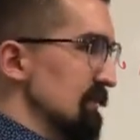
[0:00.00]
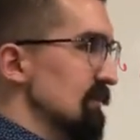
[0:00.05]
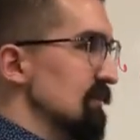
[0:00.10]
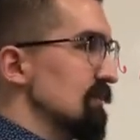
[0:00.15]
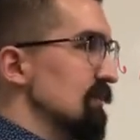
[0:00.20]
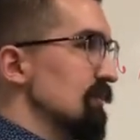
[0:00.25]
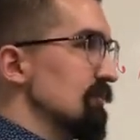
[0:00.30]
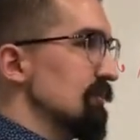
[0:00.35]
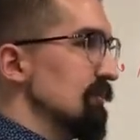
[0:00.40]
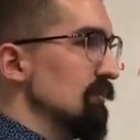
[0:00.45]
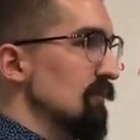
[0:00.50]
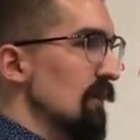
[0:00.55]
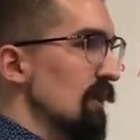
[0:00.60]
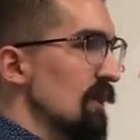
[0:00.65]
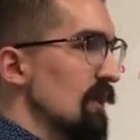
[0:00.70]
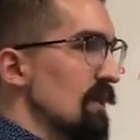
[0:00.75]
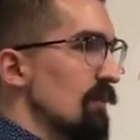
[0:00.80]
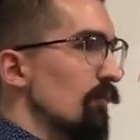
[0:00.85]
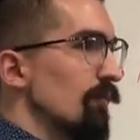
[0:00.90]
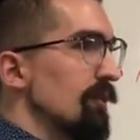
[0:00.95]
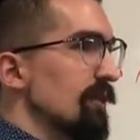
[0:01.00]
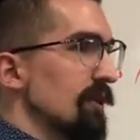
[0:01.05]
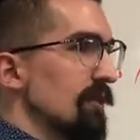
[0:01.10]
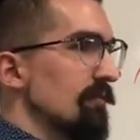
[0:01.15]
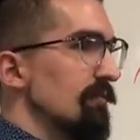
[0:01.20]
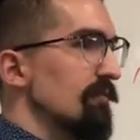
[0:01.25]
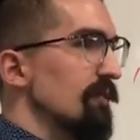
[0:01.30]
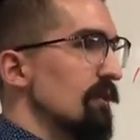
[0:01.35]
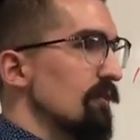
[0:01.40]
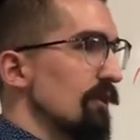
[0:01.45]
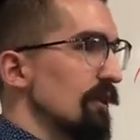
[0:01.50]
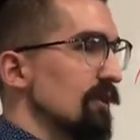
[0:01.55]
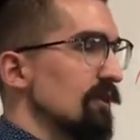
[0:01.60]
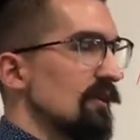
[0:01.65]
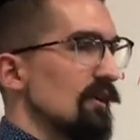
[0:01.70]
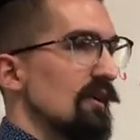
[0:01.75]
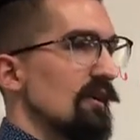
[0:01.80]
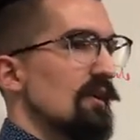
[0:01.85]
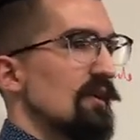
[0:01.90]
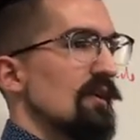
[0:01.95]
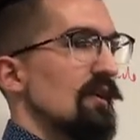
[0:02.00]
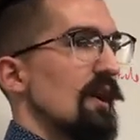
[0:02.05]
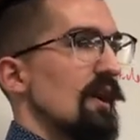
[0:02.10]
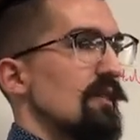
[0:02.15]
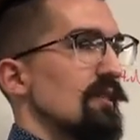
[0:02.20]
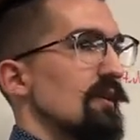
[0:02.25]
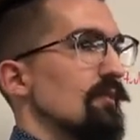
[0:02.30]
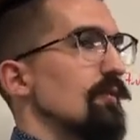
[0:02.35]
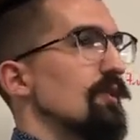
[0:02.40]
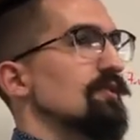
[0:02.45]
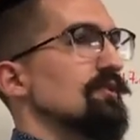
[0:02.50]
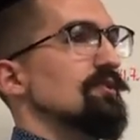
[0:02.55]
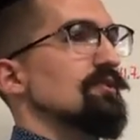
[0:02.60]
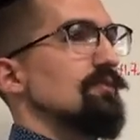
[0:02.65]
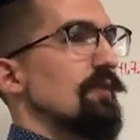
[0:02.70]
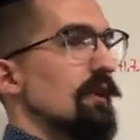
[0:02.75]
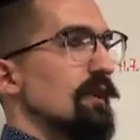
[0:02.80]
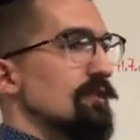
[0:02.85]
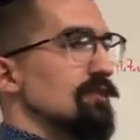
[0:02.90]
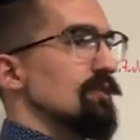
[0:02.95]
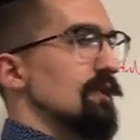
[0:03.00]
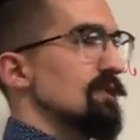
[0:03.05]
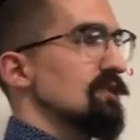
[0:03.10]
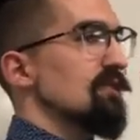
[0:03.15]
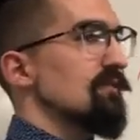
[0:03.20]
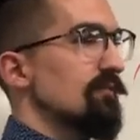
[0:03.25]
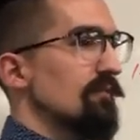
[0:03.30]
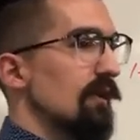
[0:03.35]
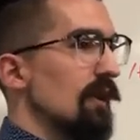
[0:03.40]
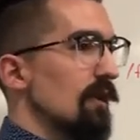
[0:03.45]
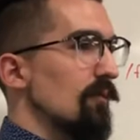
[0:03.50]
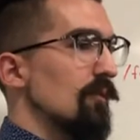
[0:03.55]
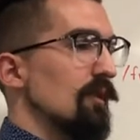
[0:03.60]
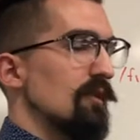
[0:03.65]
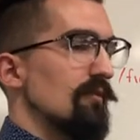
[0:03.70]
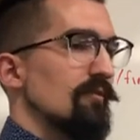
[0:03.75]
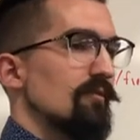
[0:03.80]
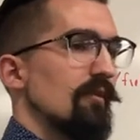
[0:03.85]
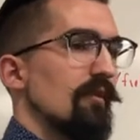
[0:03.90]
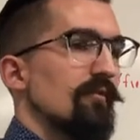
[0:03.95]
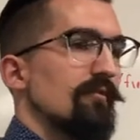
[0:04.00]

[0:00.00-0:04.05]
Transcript: decision. We get a feeling. and then we just try to justify whatever our